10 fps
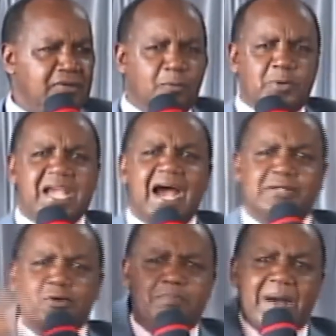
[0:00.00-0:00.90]
We are
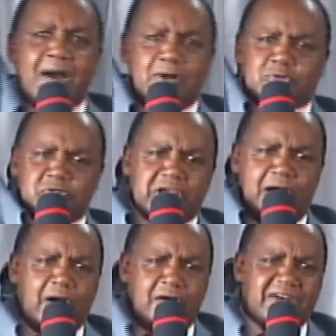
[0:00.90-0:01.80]
to bow to
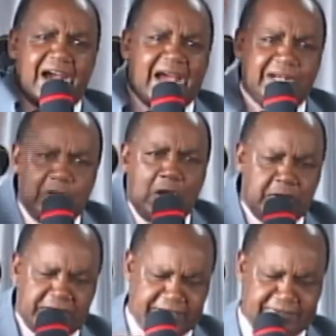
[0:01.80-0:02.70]
Jehovah
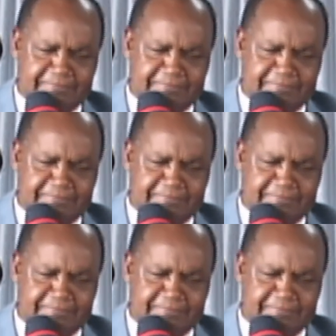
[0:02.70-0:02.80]
alone.